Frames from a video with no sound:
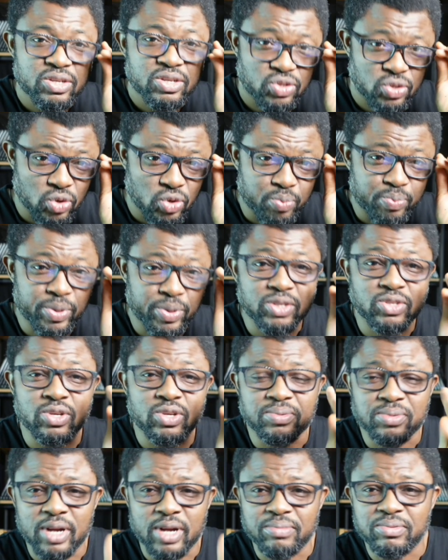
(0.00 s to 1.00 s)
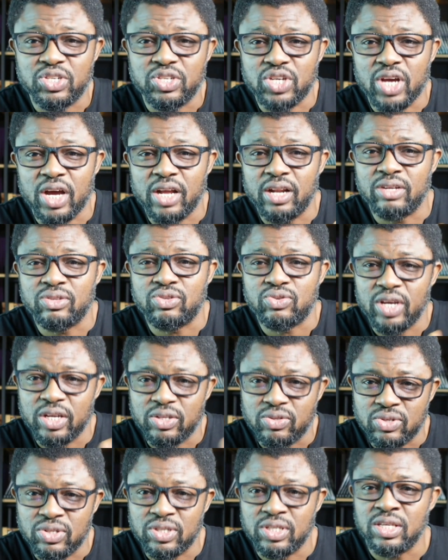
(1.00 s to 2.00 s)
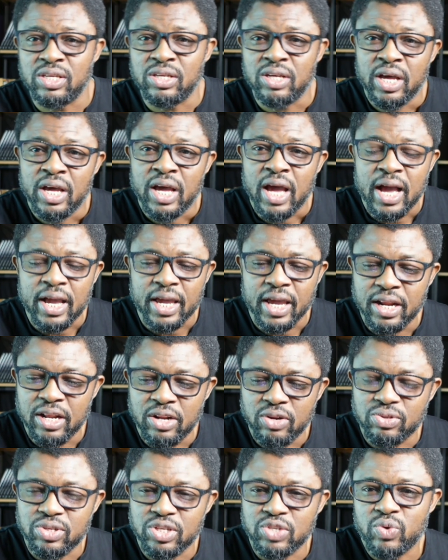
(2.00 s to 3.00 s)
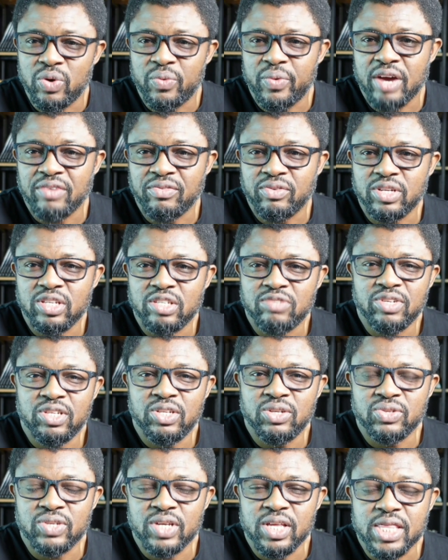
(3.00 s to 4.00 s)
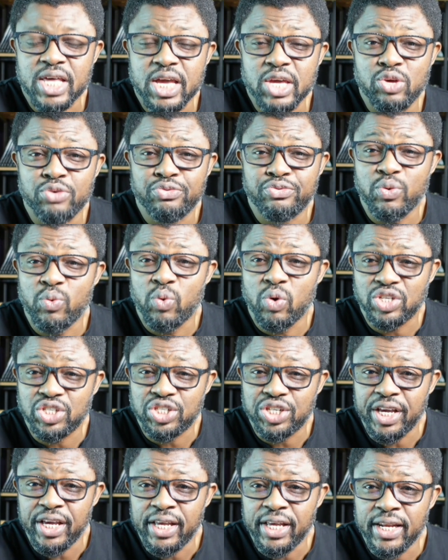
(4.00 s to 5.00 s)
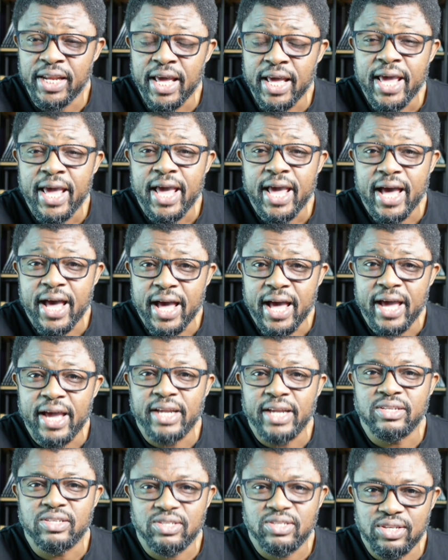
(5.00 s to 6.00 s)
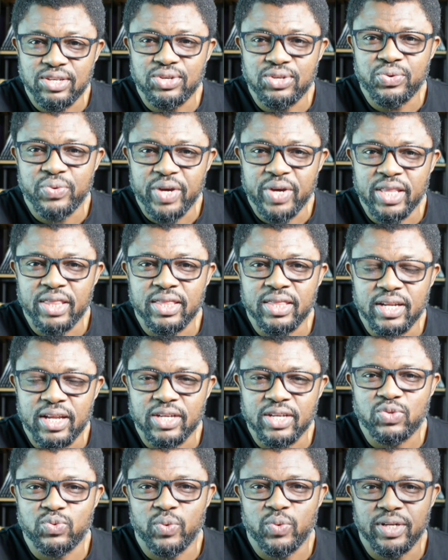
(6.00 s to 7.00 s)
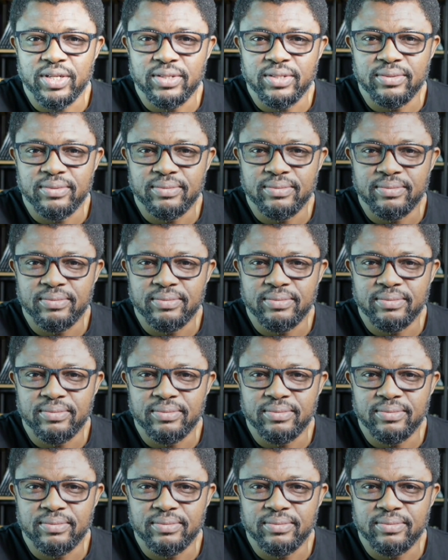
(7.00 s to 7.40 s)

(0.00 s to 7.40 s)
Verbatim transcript: So please subscribe to the channel to get to see and get a notice when we have all these videos in. Thank you for watching and see you in the next one.